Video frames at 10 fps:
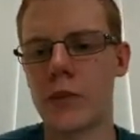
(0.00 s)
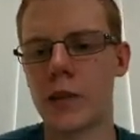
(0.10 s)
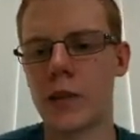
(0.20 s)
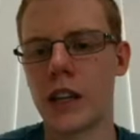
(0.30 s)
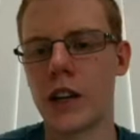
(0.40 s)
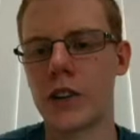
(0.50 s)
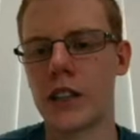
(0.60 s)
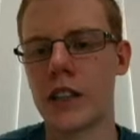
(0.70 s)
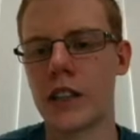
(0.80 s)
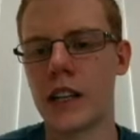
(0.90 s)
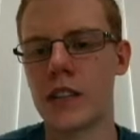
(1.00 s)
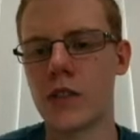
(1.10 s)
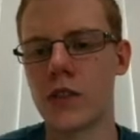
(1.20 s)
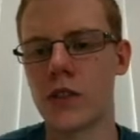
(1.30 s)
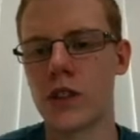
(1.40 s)
something that only contains
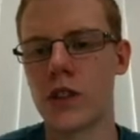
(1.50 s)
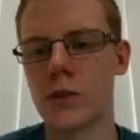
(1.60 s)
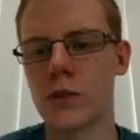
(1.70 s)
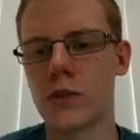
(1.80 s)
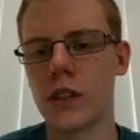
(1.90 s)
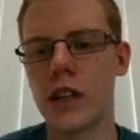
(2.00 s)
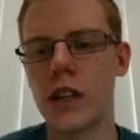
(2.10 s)
non-terminals